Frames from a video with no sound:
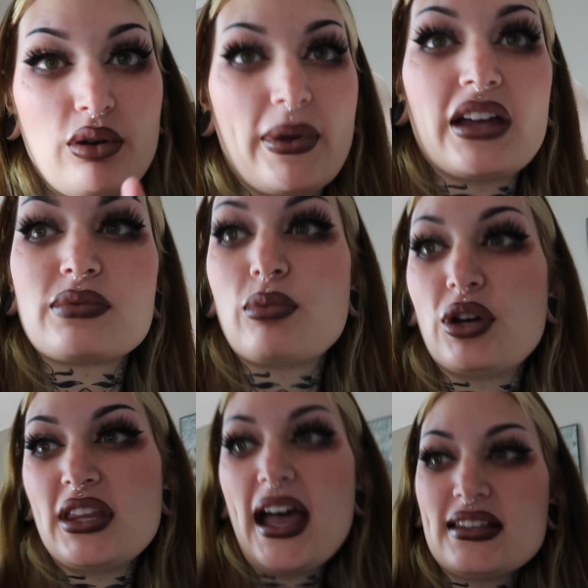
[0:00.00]
where my husband
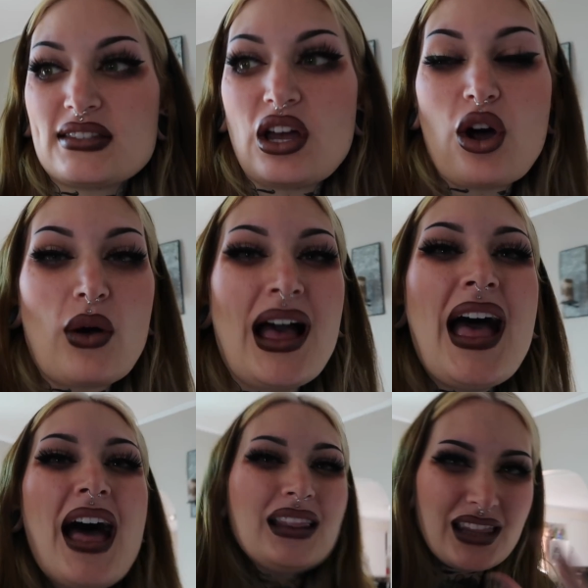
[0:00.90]
put that. So
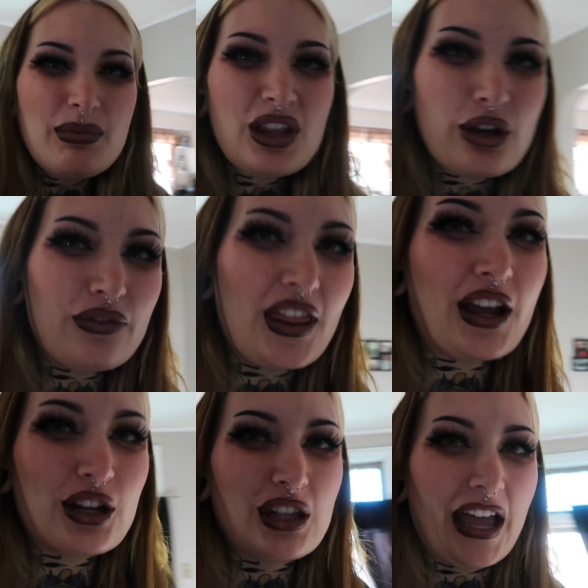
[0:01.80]
let me look for
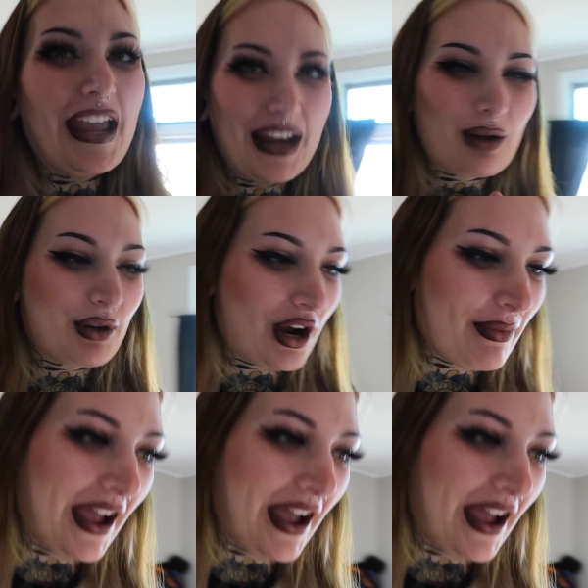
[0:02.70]
that good light and I'll be right